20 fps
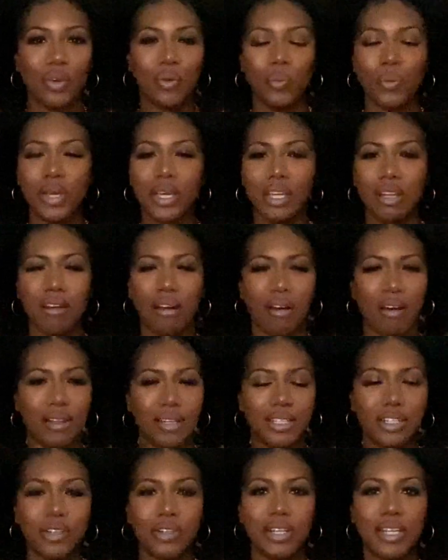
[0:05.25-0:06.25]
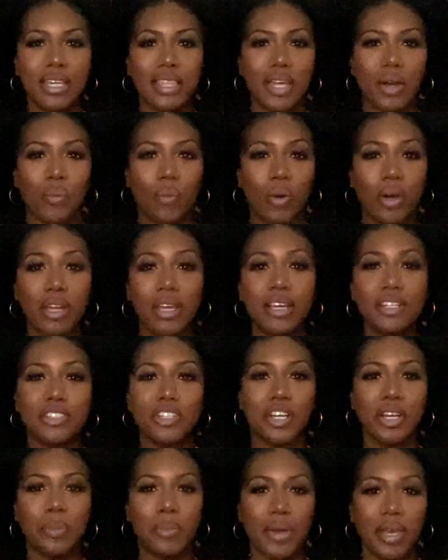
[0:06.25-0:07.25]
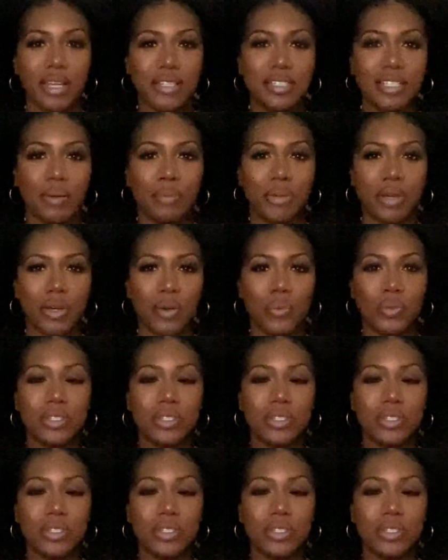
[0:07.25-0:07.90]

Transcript: We can all agree that working during a pandemic